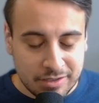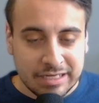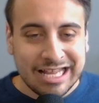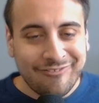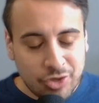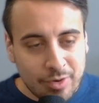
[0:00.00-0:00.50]

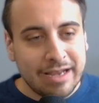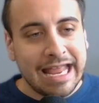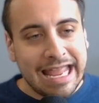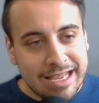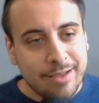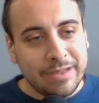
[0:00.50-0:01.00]
If you had
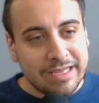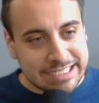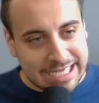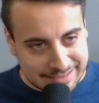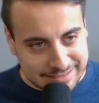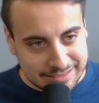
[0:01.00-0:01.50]
A/B
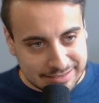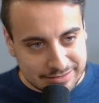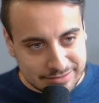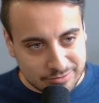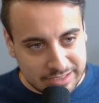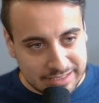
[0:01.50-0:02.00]
tested
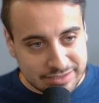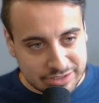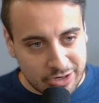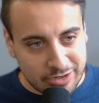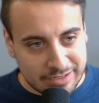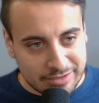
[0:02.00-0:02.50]
when he
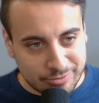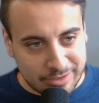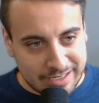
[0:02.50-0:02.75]
started, right?